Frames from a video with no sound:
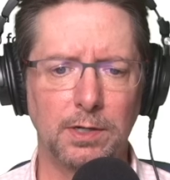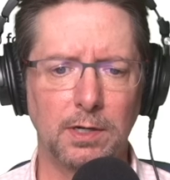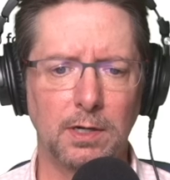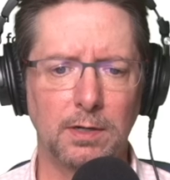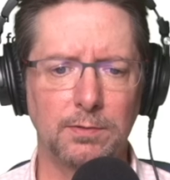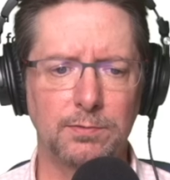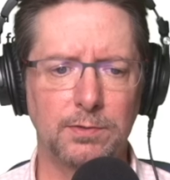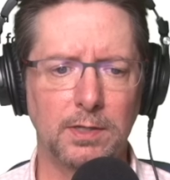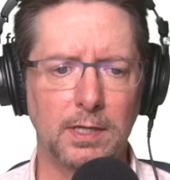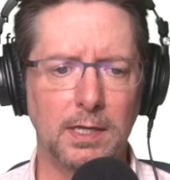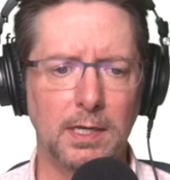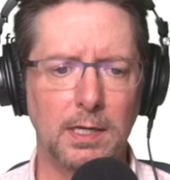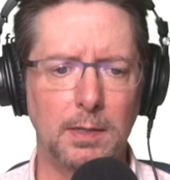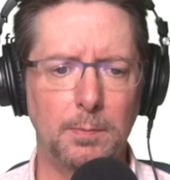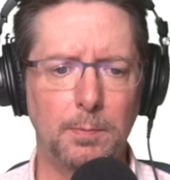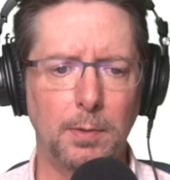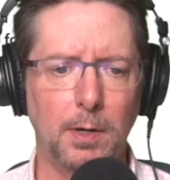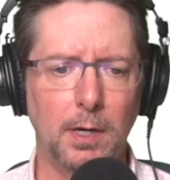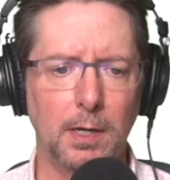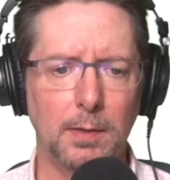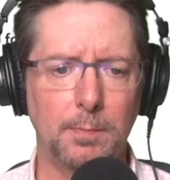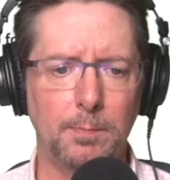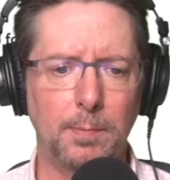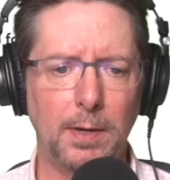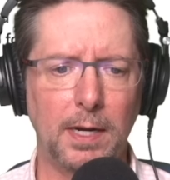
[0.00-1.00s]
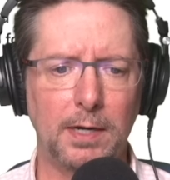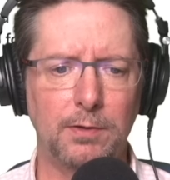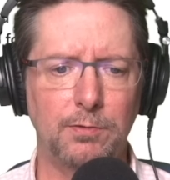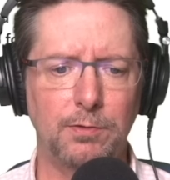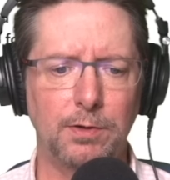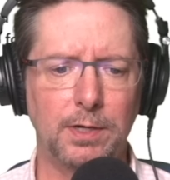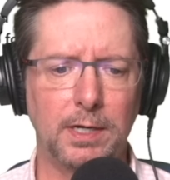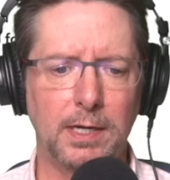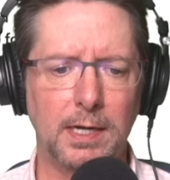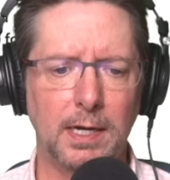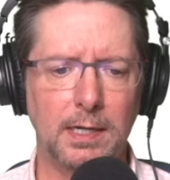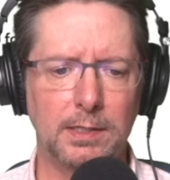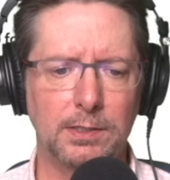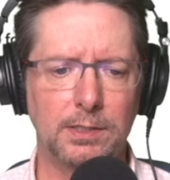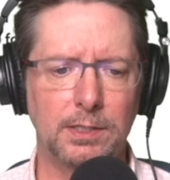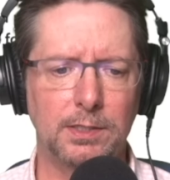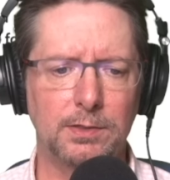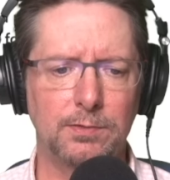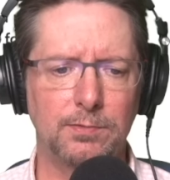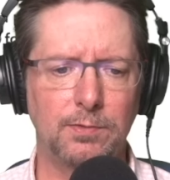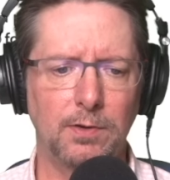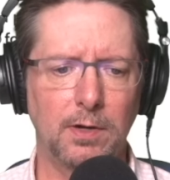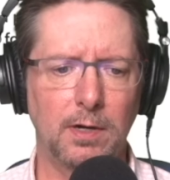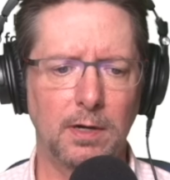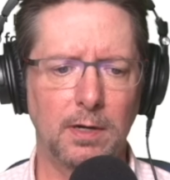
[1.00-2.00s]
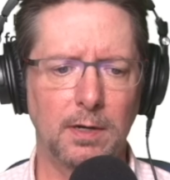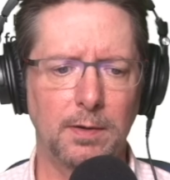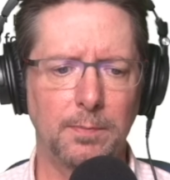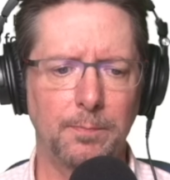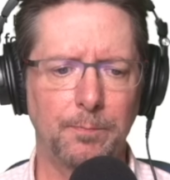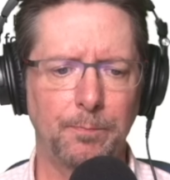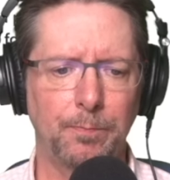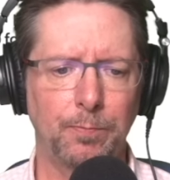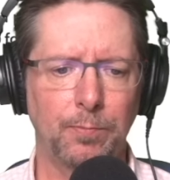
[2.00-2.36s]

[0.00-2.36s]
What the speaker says: after e-bike battery catches fire.